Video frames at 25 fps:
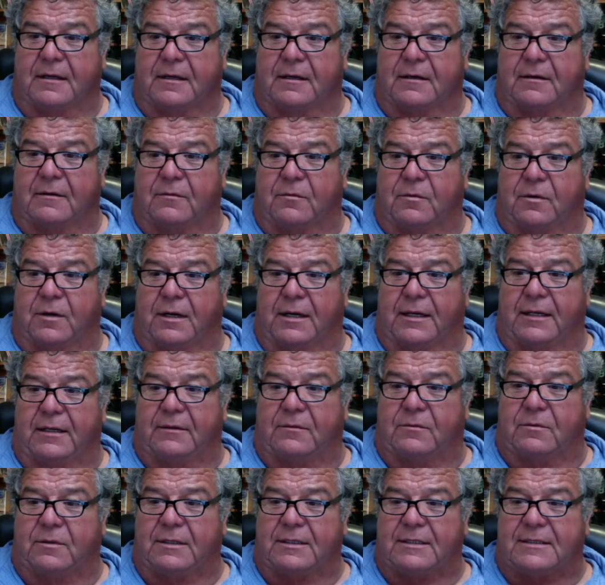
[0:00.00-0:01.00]

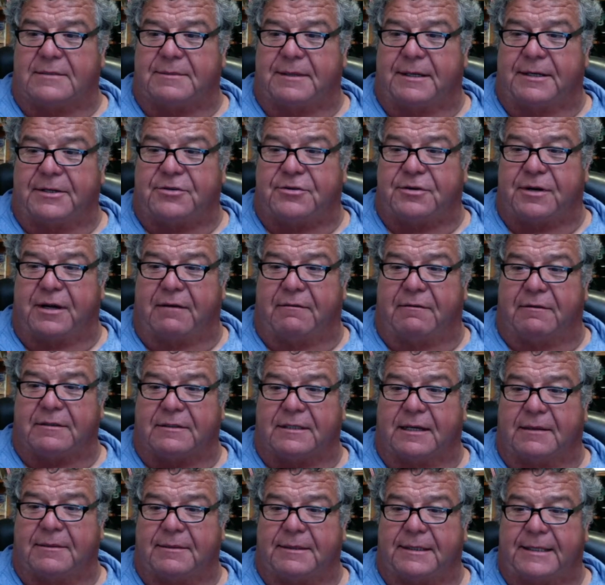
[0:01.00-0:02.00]
Ryan, what is my travel
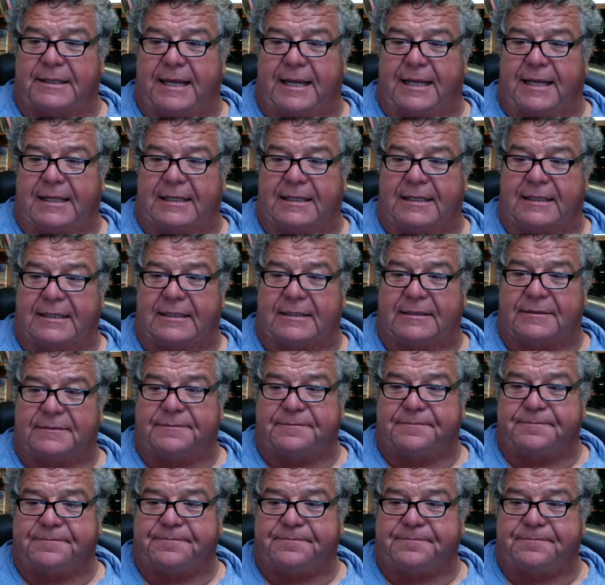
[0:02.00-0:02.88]
time to Catalina?